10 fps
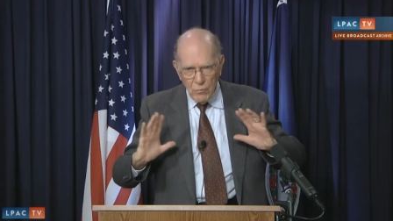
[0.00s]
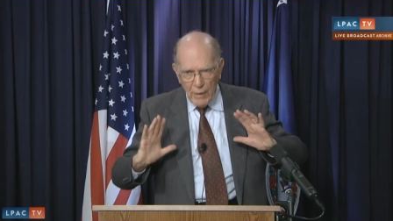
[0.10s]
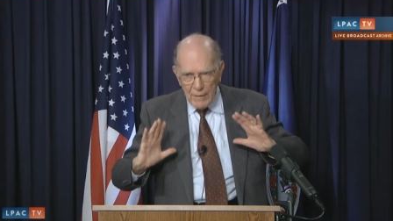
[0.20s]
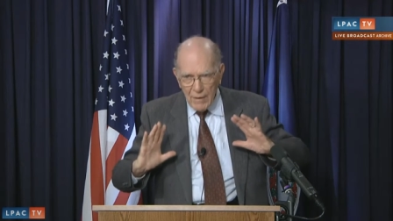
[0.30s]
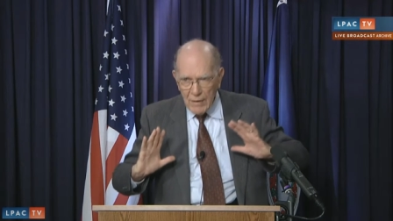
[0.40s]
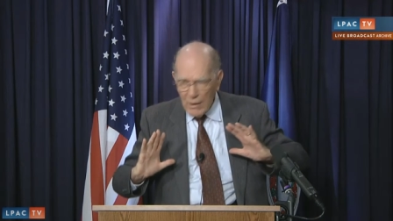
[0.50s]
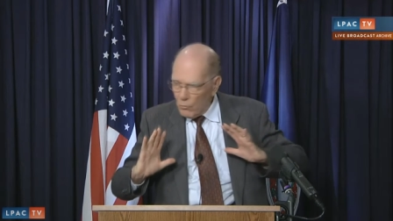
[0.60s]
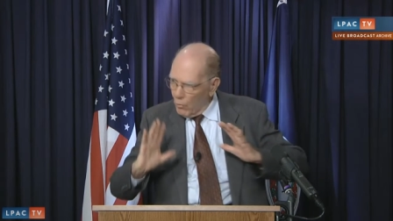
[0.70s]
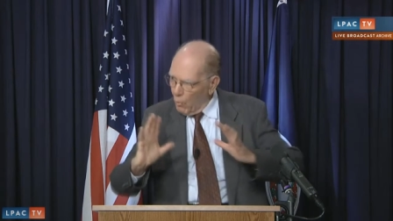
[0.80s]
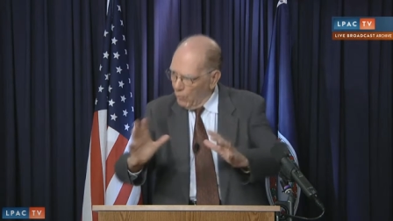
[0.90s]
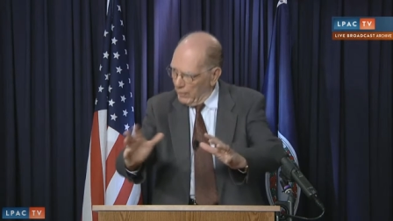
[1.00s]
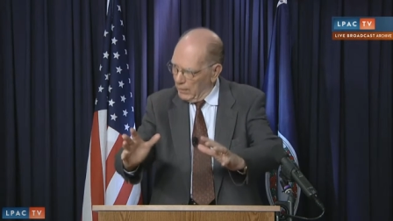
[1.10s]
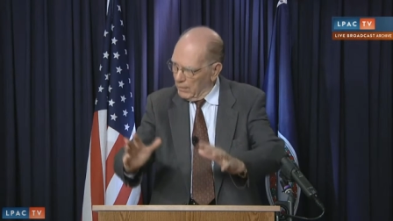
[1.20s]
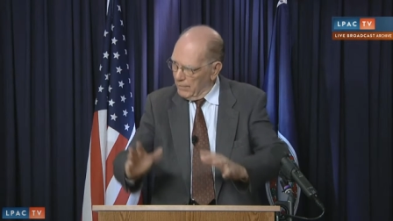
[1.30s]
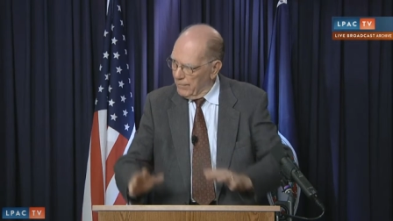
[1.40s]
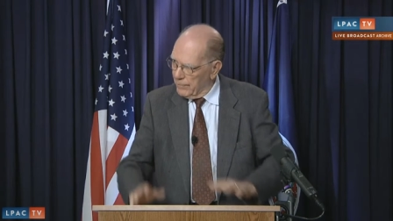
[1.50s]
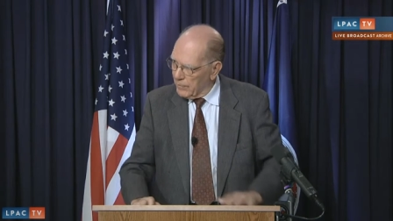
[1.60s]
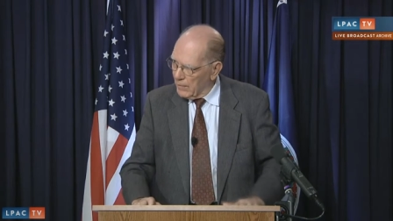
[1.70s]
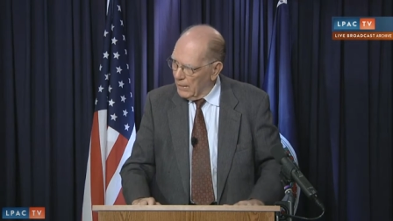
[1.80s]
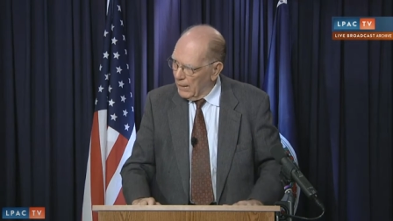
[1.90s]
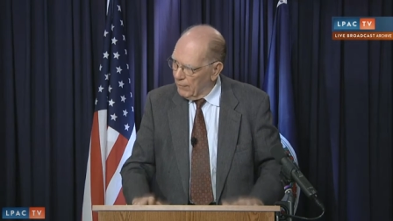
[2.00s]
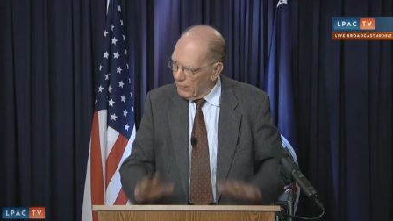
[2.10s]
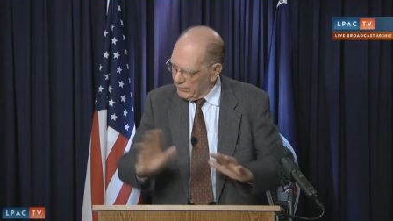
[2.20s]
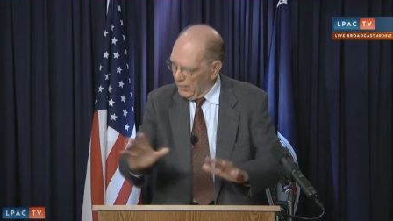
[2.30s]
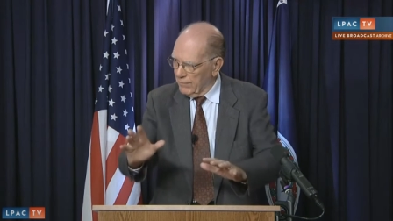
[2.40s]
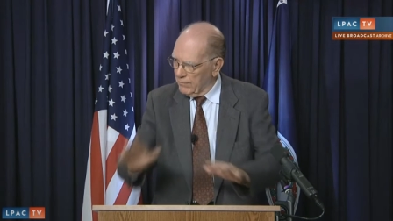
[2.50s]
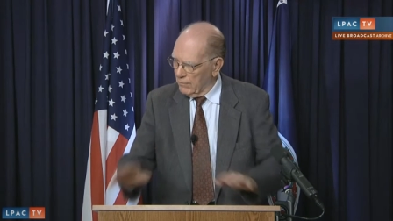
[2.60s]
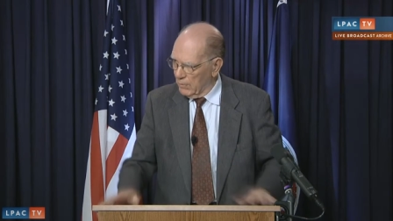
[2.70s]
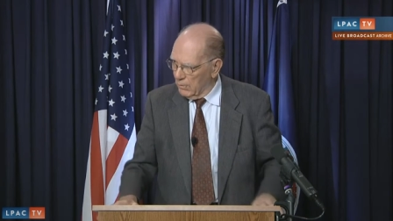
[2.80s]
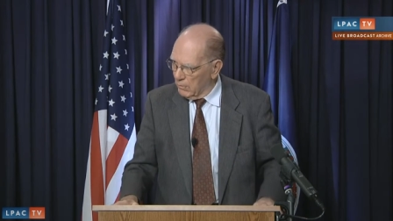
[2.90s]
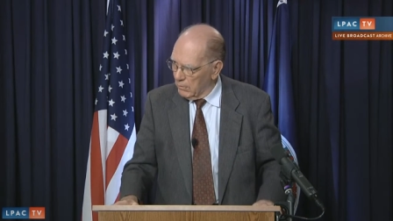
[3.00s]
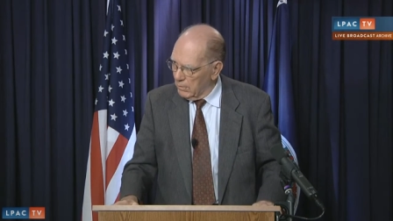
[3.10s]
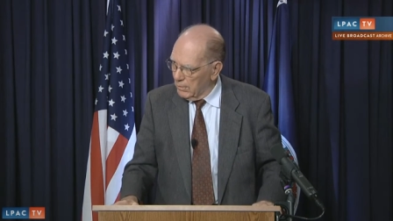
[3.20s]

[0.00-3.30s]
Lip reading: you get the thing rolling, if it starts to roll,